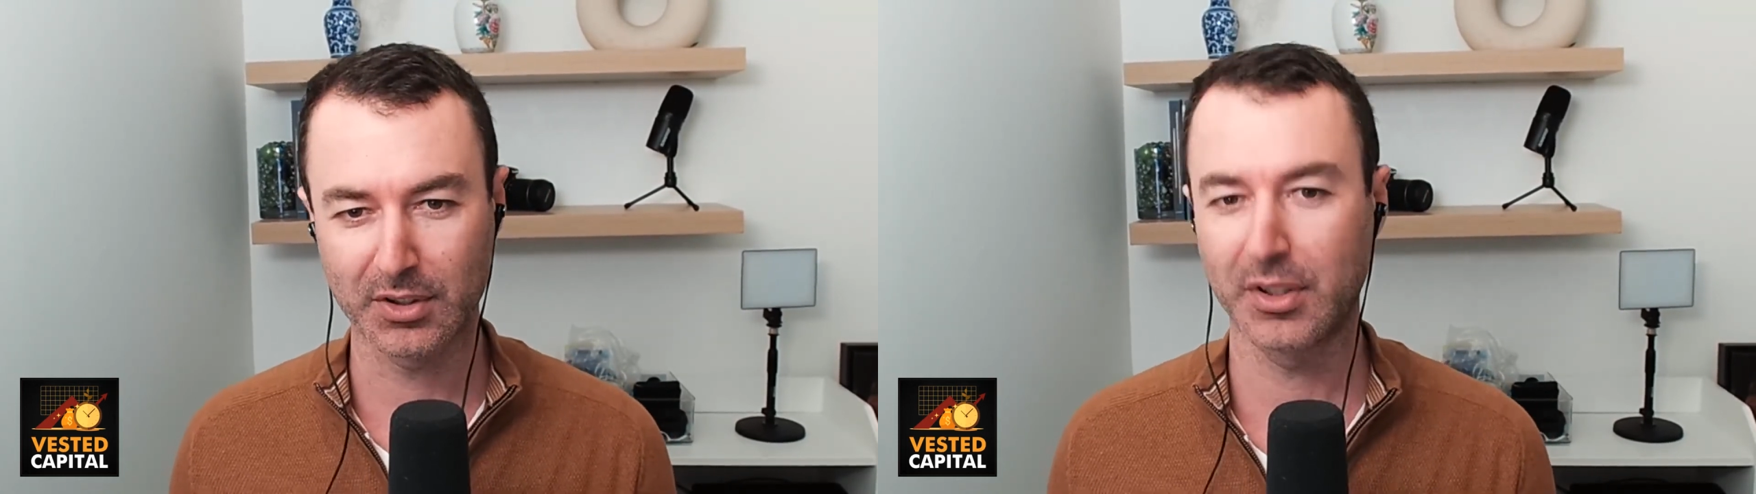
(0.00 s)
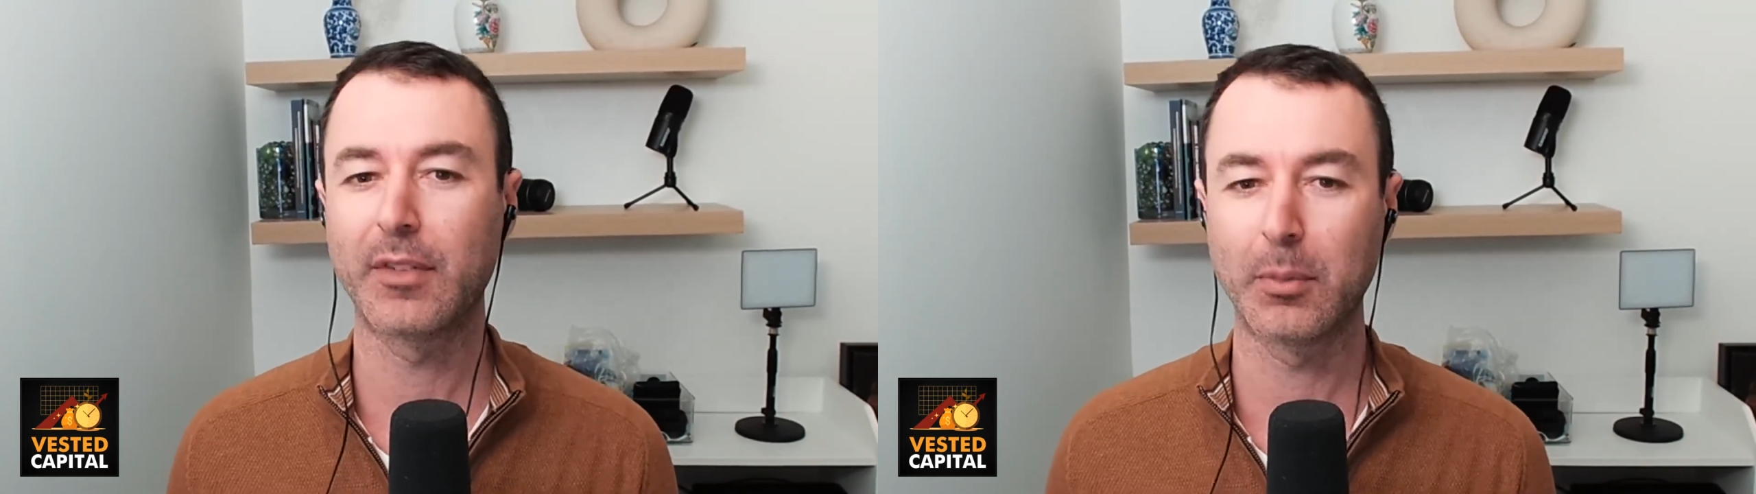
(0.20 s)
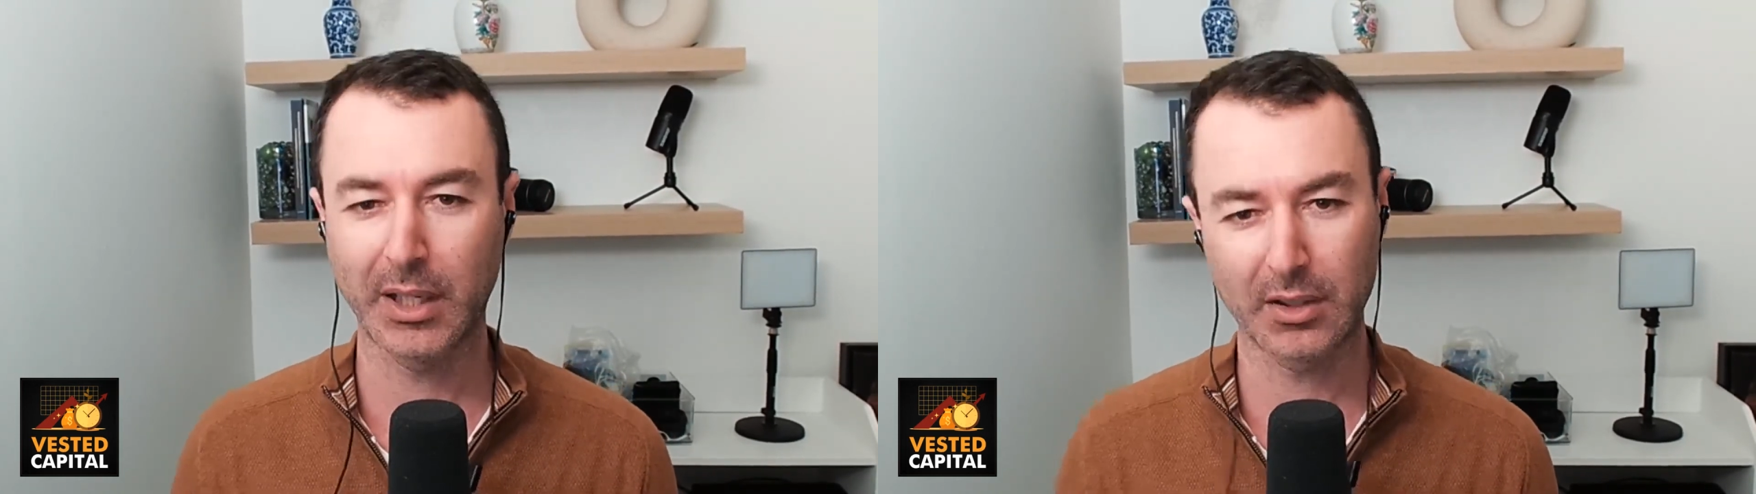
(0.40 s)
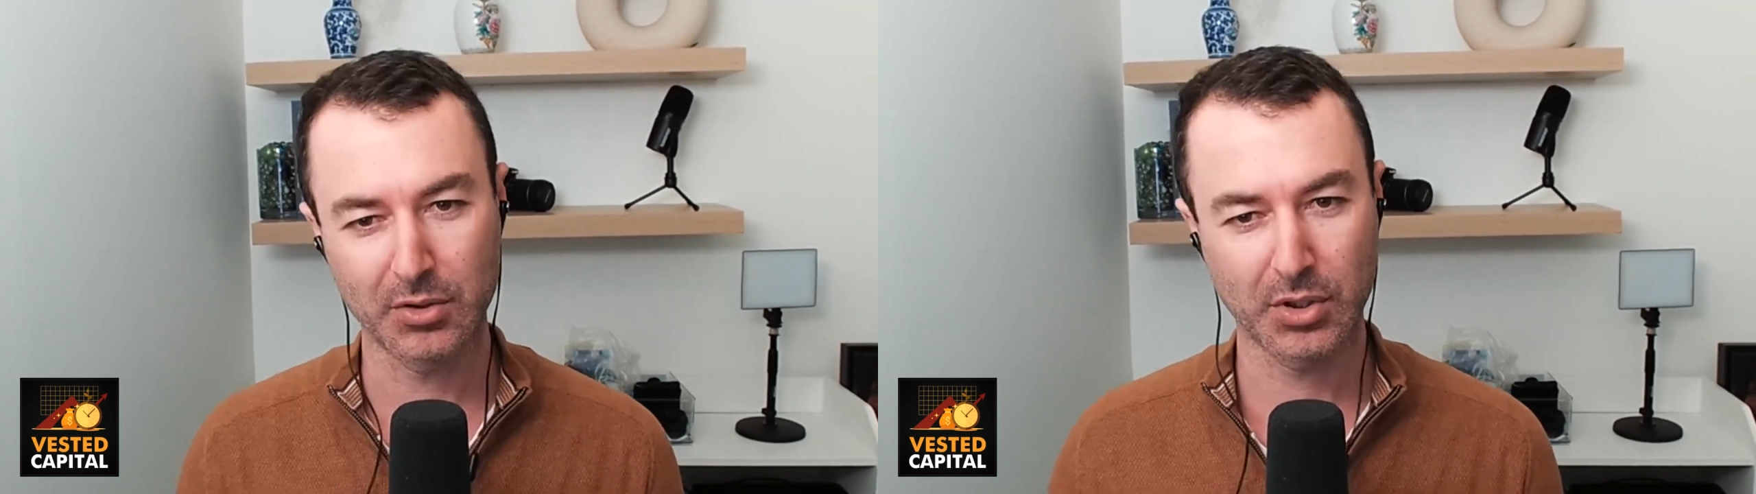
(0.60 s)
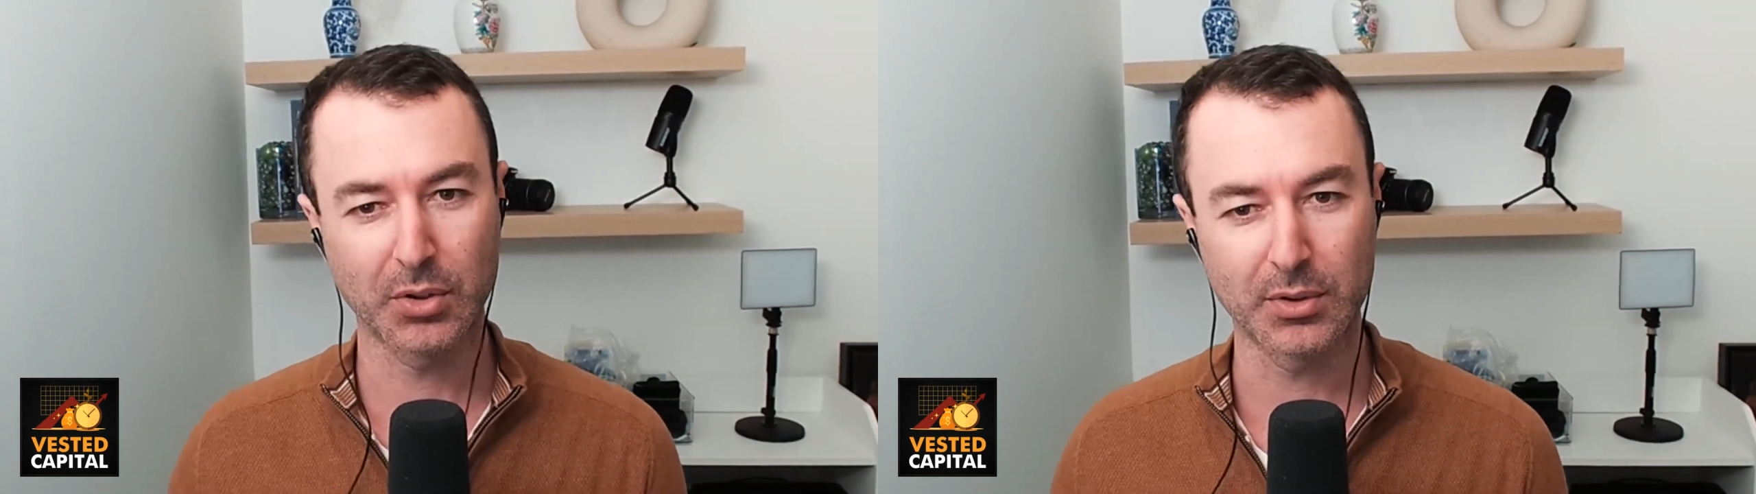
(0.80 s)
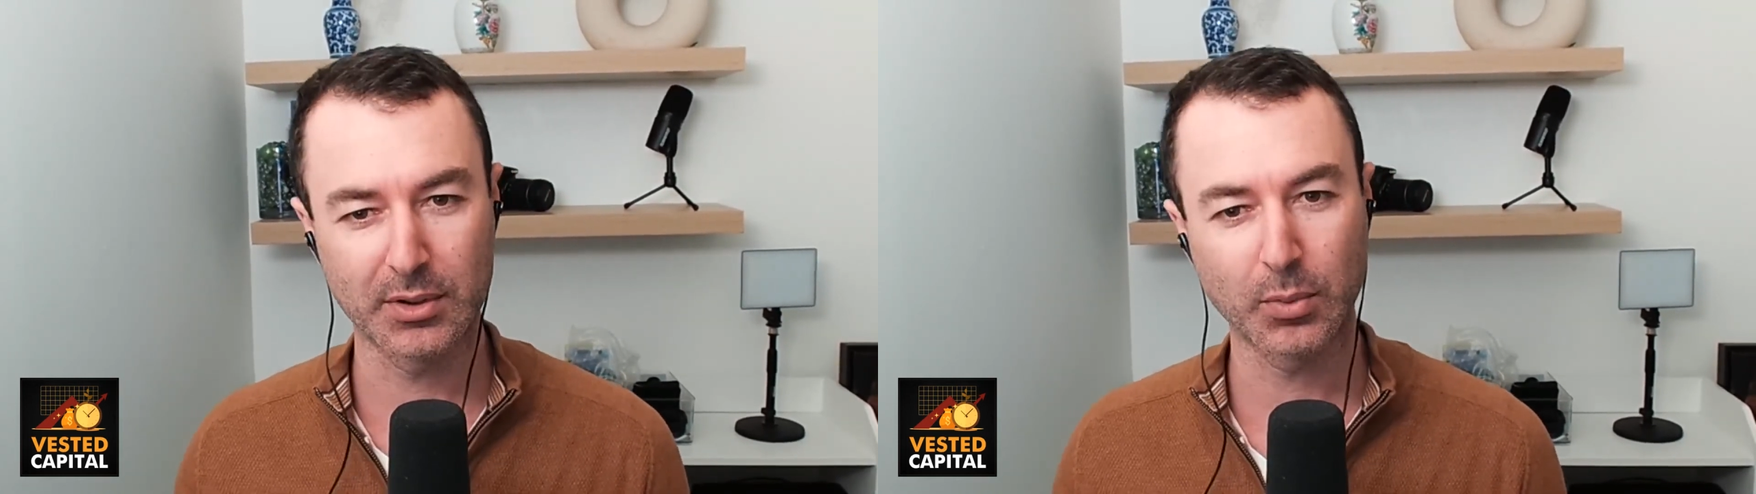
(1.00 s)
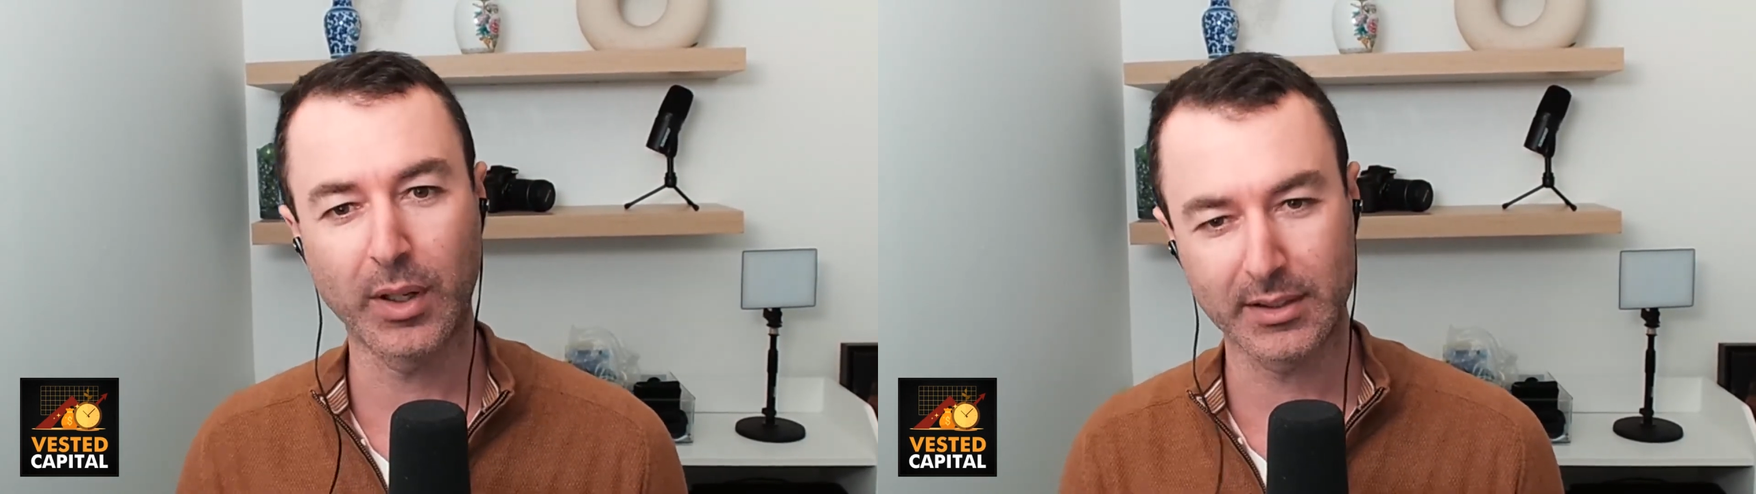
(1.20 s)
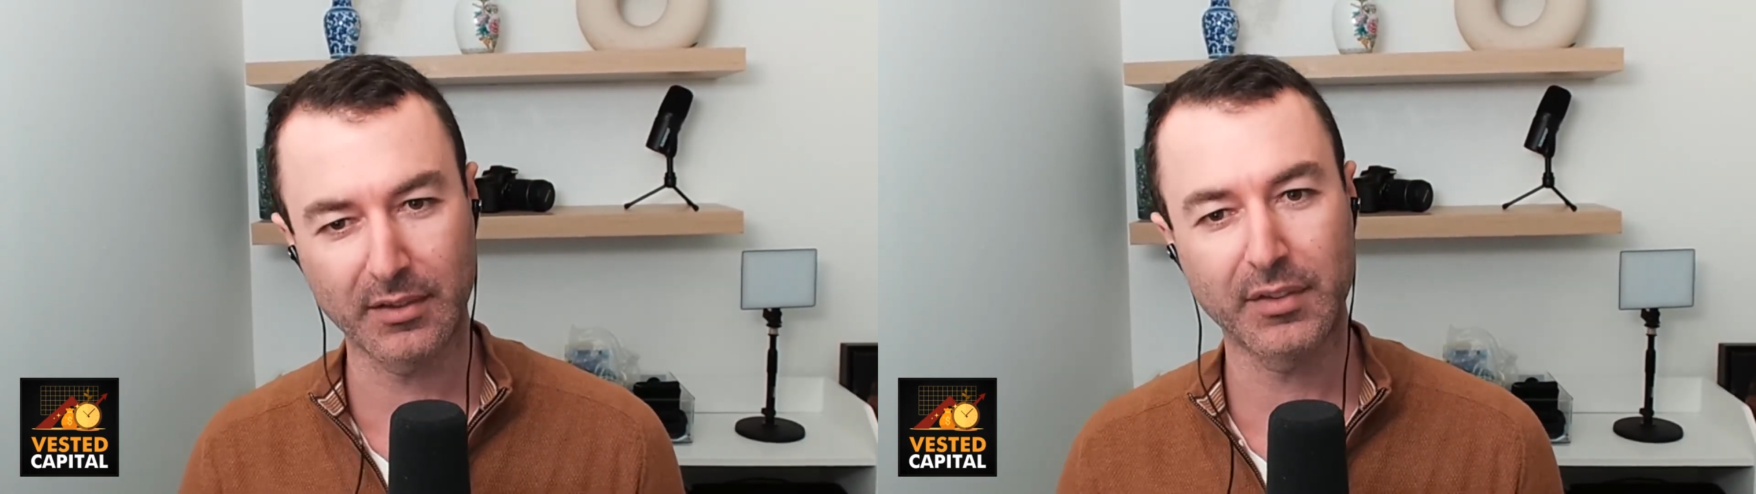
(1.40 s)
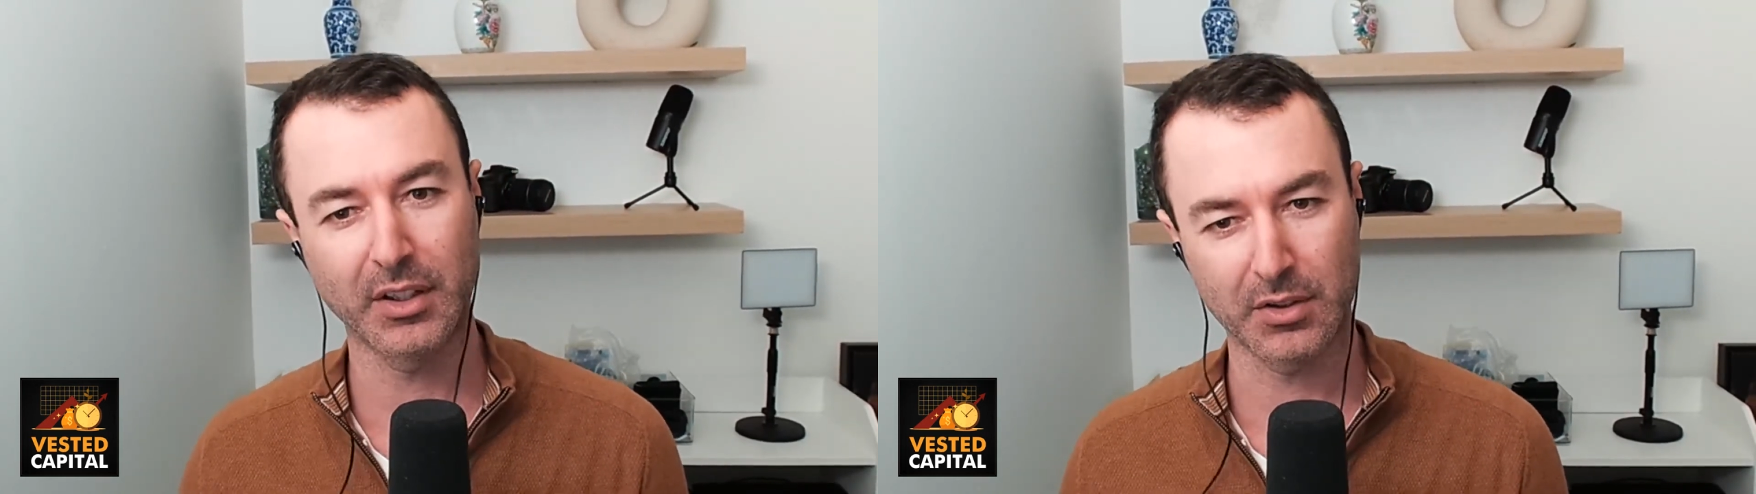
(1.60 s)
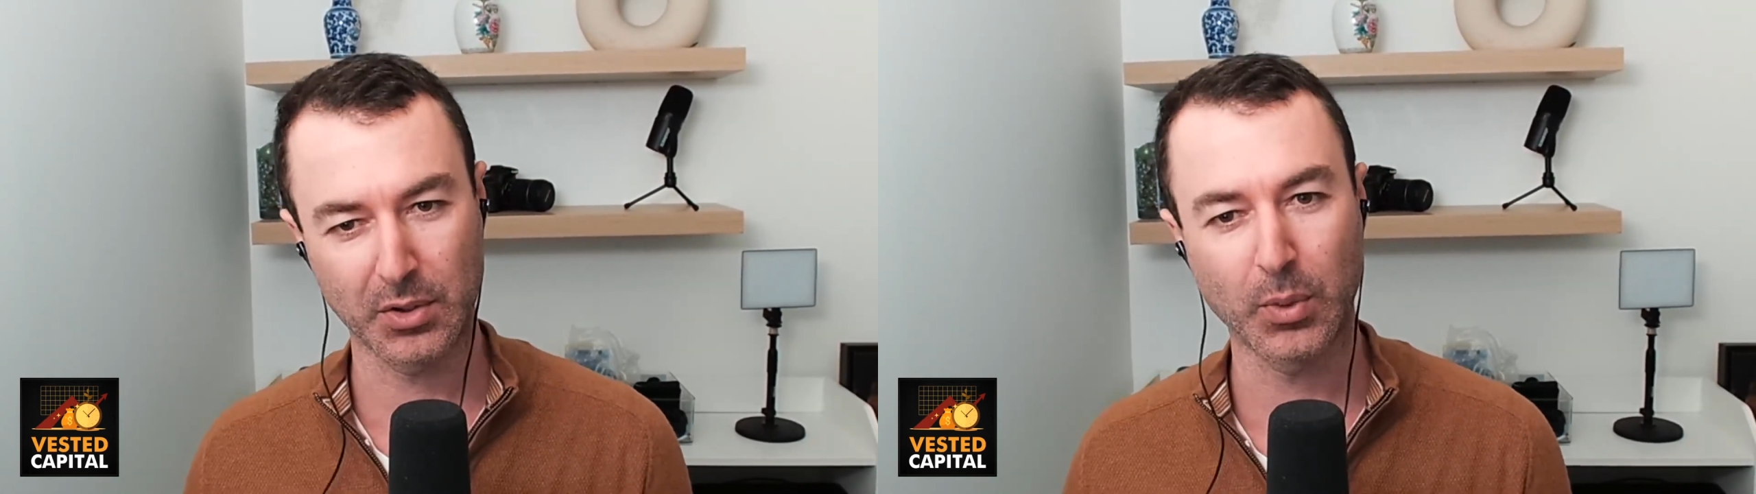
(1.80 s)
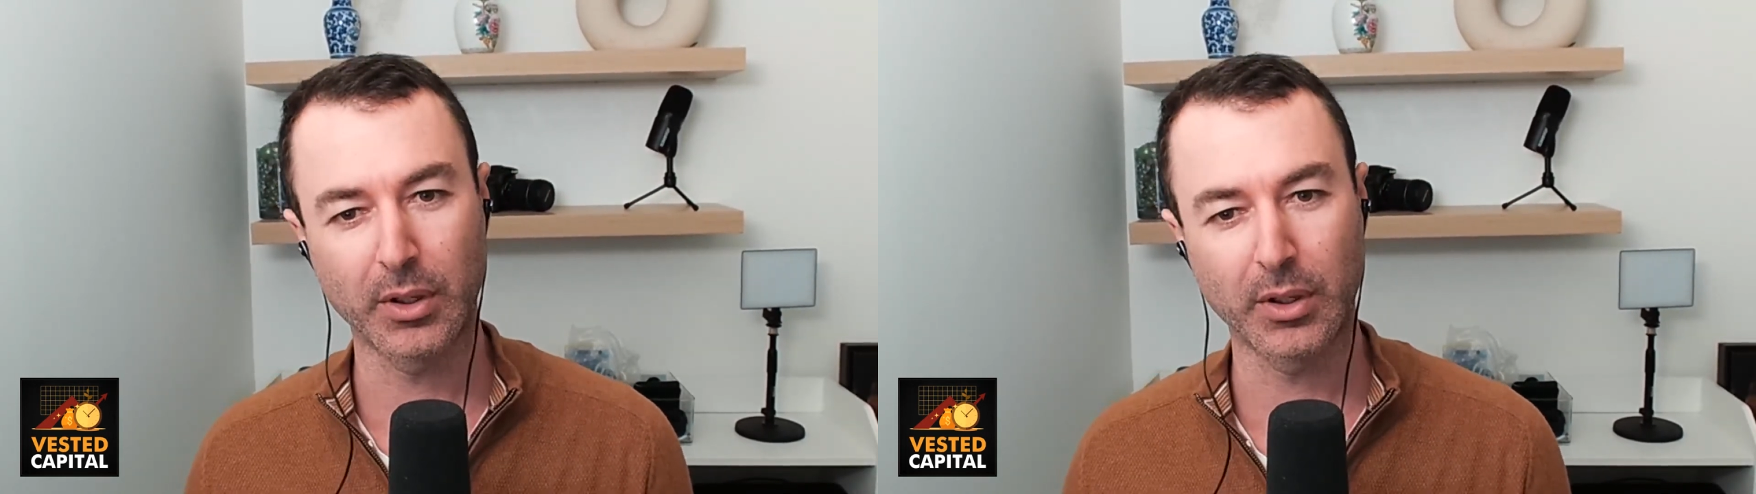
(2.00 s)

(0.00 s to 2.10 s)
So you have to pick and choose what's the features you want to